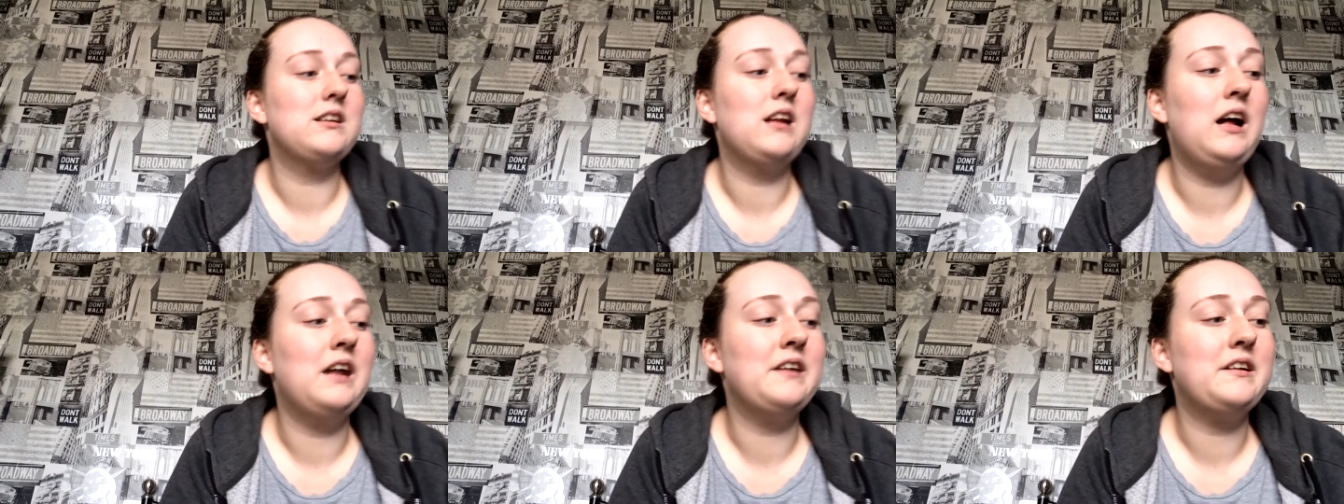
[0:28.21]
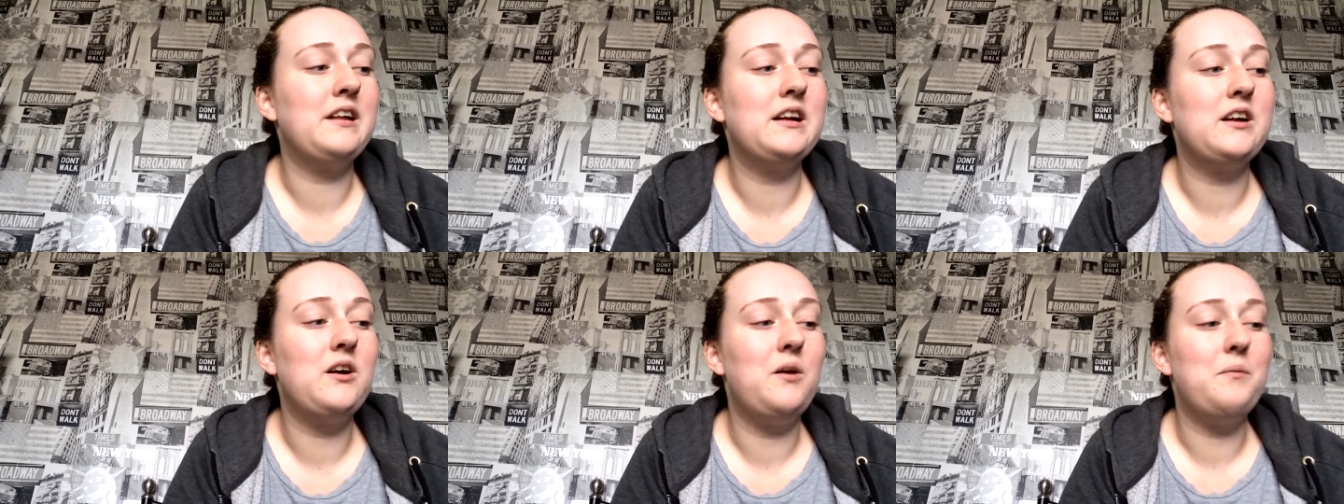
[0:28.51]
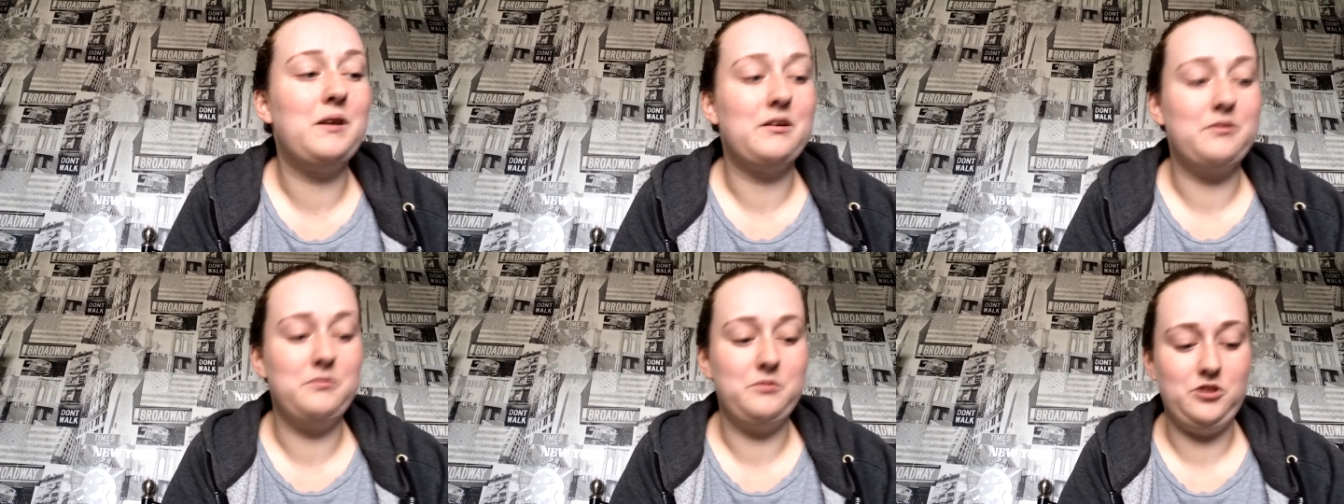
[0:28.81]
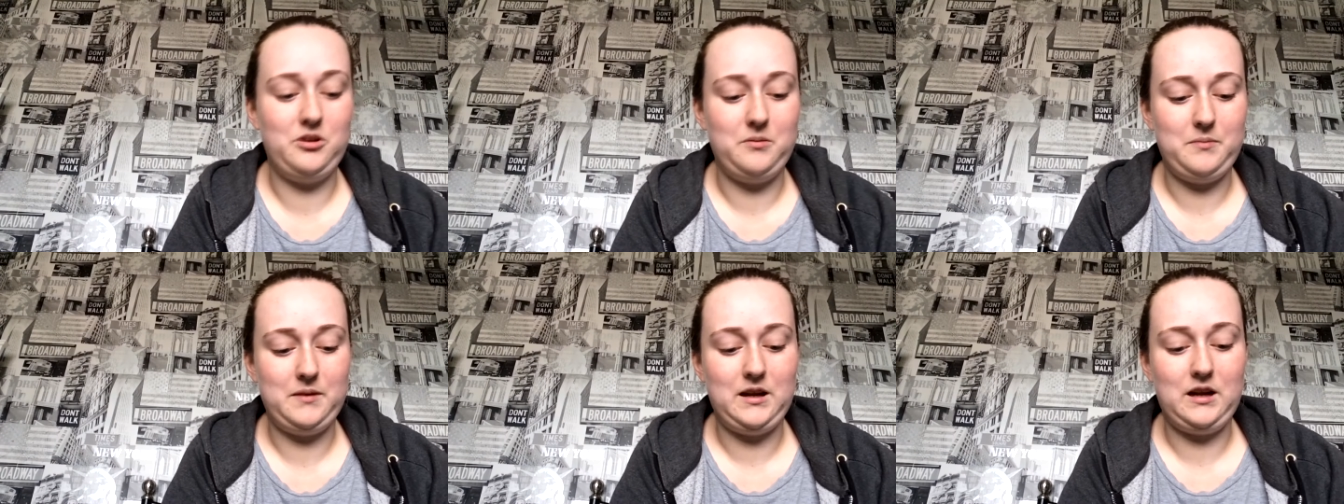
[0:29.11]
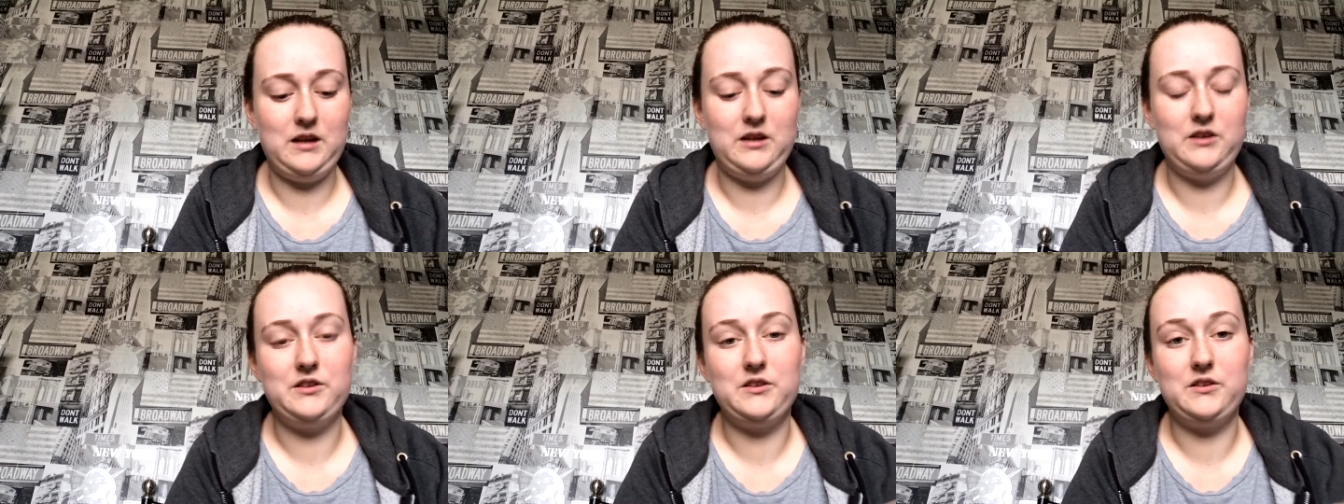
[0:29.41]
As I got back from shopping,
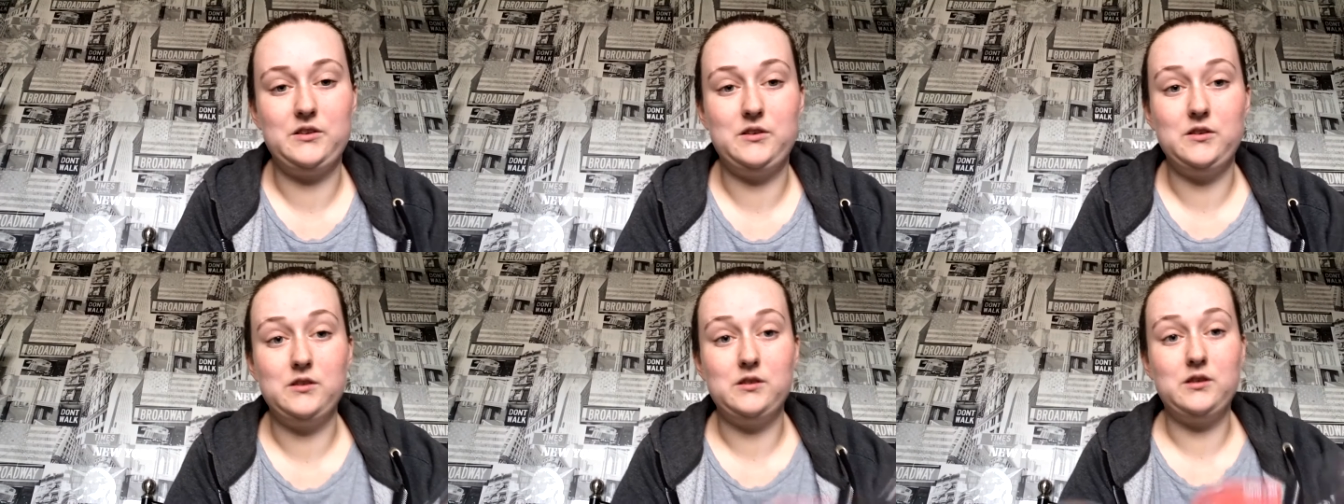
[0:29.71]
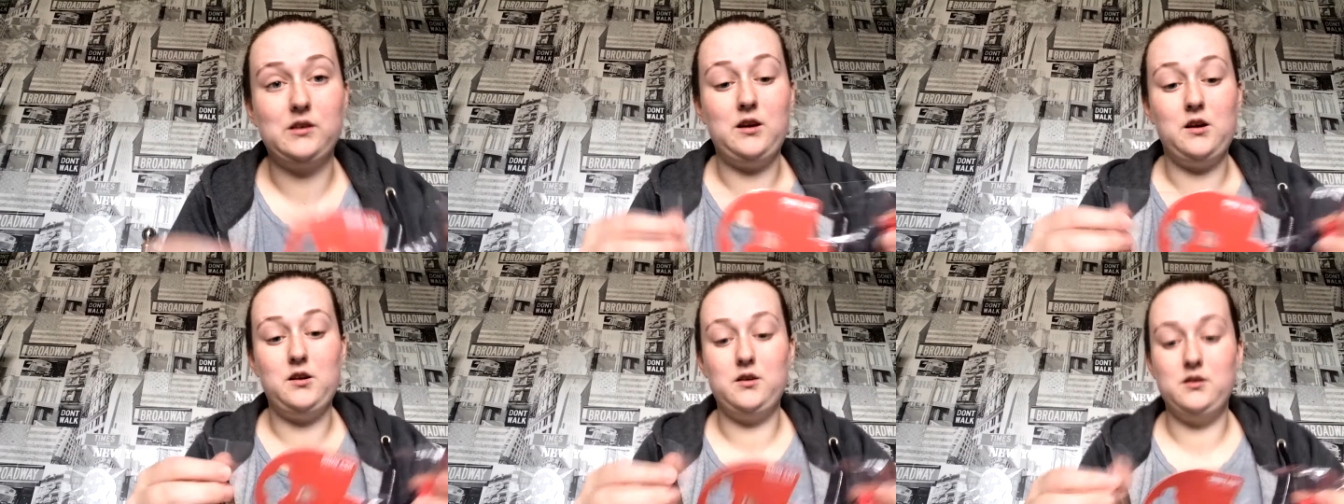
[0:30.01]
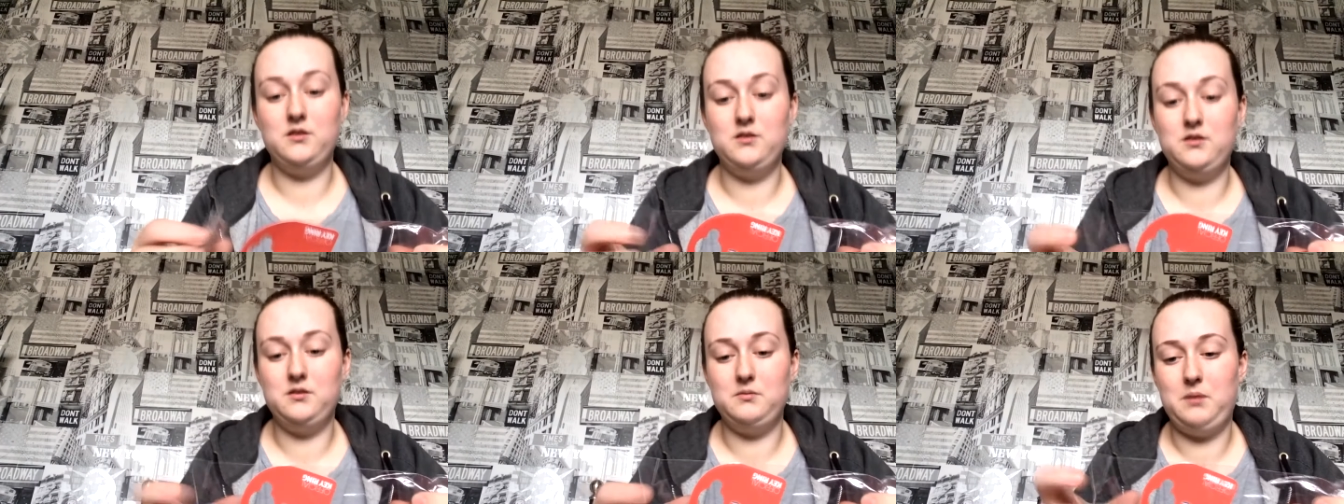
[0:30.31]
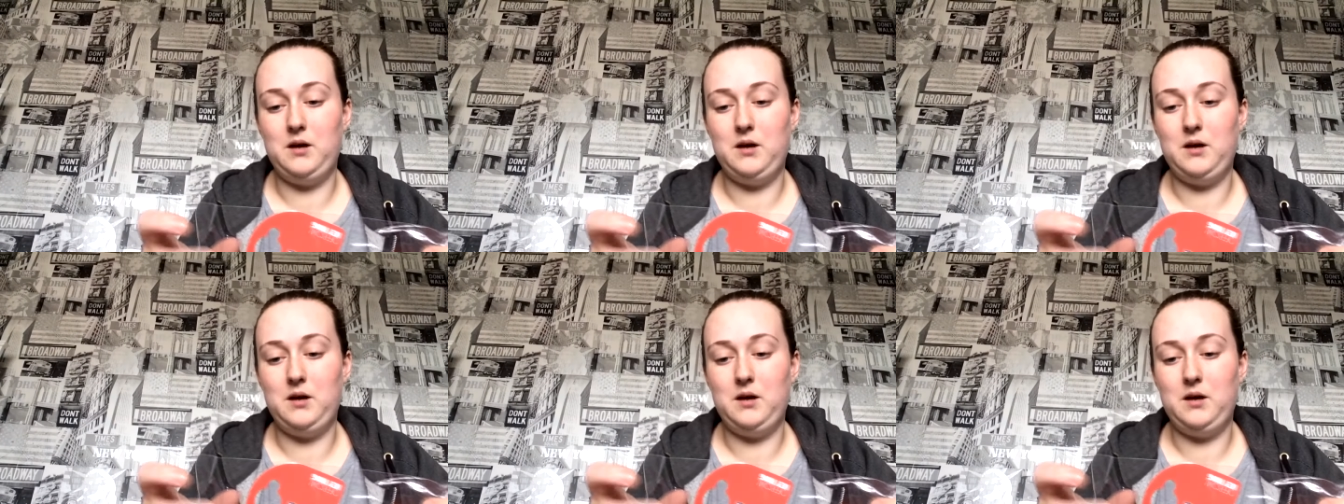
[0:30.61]
I also got